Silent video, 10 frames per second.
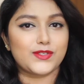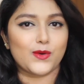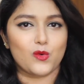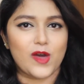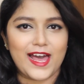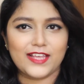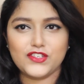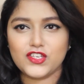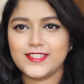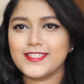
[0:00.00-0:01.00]
So
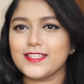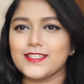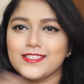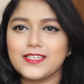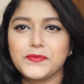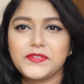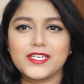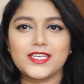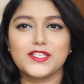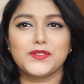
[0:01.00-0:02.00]
as you can see, this
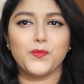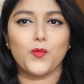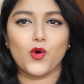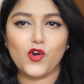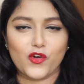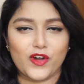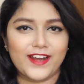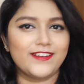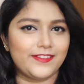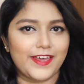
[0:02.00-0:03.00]
lipstick is more
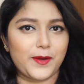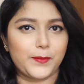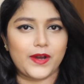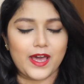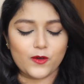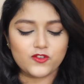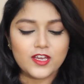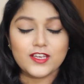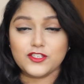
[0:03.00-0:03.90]
red than brown,